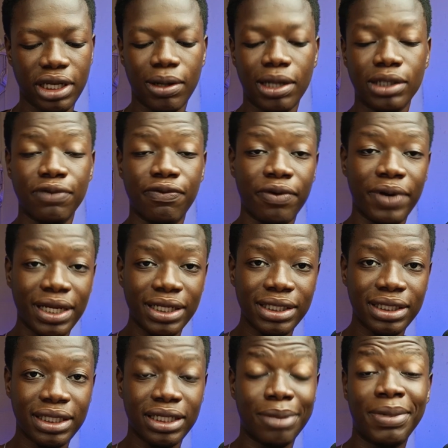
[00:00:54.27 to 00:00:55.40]
Now, as you've already
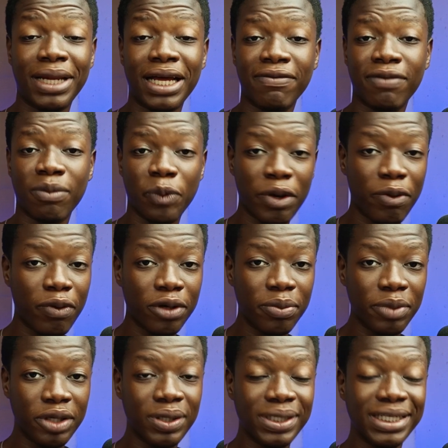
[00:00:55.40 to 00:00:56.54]
seen, the platform you're going to
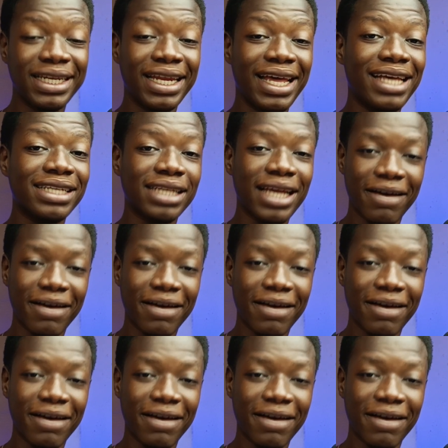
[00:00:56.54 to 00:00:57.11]
be using is